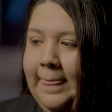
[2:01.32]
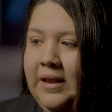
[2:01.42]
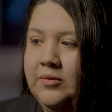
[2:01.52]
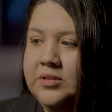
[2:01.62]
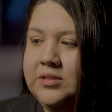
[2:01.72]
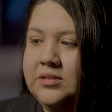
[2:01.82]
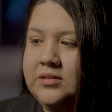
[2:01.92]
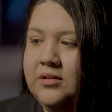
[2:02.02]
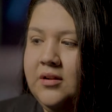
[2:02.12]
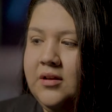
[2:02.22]
It was
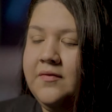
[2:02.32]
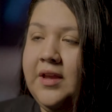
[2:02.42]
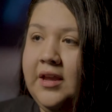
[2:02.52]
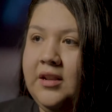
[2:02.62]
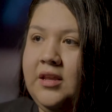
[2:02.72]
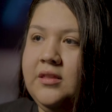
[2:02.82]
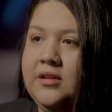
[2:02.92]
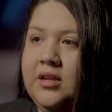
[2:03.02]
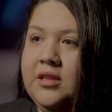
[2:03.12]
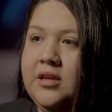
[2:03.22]
a lot of agony the
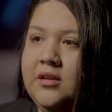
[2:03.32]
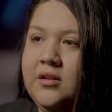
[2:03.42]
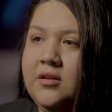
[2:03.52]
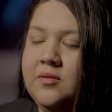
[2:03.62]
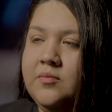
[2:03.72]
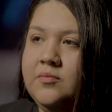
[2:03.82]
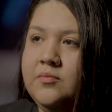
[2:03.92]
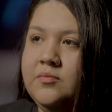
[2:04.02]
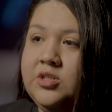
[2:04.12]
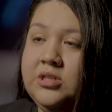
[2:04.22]
day that um,
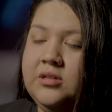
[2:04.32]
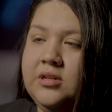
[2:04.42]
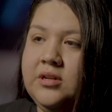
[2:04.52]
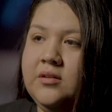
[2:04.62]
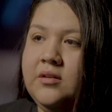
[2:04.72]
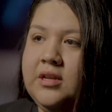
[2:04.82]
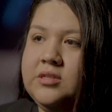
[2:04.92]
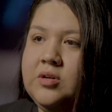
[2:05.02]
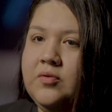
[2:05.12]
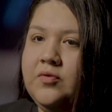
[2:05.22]
she didn't
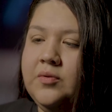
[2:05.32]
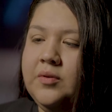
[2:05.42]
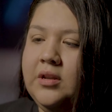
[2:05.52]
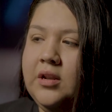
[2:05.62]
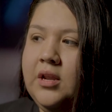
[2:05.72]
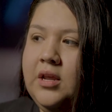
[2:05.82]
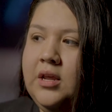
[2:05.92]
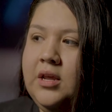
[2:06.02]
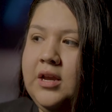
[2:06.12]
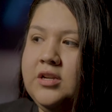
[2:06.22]
answer her phone, and
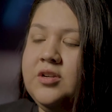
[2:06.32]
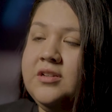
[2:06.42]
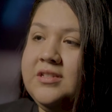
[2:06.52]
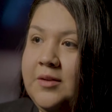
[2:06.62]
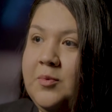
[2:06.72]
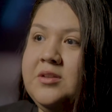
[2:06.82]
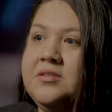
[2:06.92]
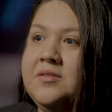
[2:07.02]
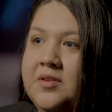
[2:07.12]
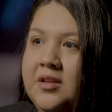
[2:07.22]
I tried to stay
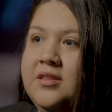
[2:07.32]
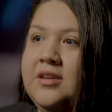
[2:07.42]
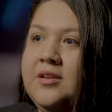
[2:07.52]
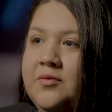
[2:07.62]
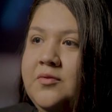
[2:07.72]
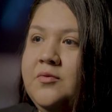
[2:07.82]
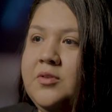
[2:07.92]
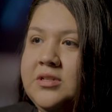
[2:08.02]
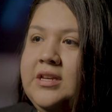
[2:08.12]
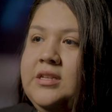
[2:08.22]
positive and not think of
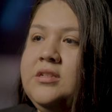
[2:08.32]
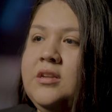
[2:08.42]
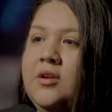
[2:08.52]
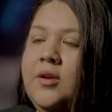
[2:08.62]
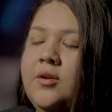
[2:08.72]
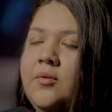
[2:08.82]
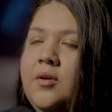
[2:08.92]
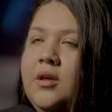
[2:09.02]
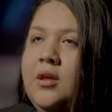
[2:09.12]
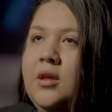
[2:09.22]
worst case scenario.
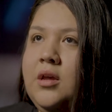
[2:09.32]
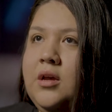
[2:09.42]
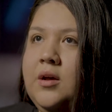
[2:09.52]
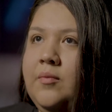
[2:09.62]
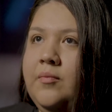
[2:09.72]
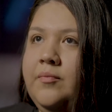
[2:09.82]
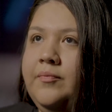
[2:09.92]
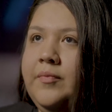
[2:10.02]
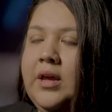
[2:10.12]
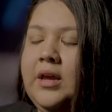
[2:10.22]
Um,
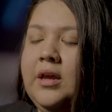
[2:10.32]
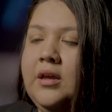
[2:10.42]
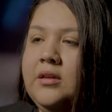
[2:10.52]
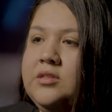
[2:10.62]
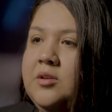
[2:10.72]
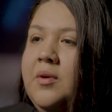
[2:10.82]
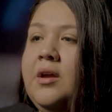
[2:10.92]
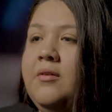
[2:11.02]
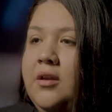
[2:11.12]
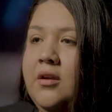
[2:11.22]

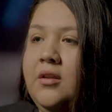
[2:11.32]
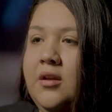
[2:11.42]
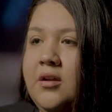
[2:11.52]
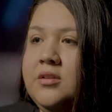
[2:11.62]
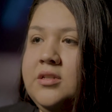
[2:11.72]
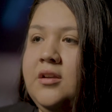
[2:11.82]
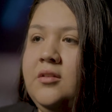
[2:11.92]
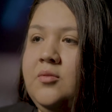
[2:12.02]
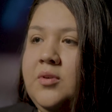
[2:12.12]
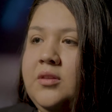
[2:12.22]
somehow I got in
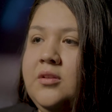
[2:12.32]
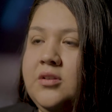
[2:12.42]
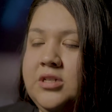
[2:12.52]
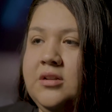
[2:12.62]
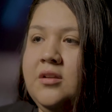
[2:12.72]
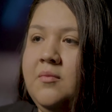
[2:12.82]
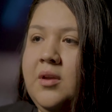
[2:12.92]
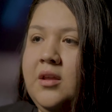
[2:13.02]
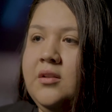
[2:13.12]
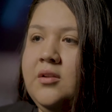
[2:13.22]
contact with her chain of
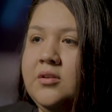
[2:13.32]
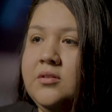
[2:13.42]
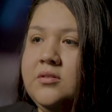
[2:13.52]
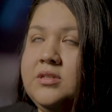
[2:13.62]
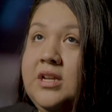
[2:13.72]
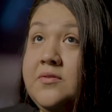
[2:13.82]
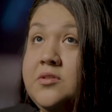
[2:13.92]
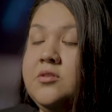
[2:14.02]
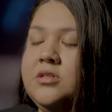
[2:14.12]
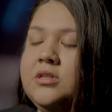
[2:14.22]
command, her staff
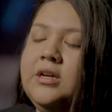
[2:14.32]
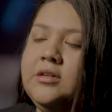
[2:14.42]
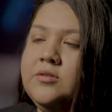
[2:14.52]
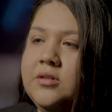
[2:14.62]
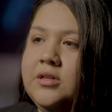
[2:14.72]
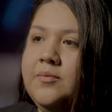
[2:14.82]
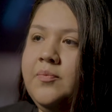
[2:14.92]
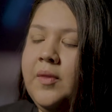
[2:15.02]
sergeant actually.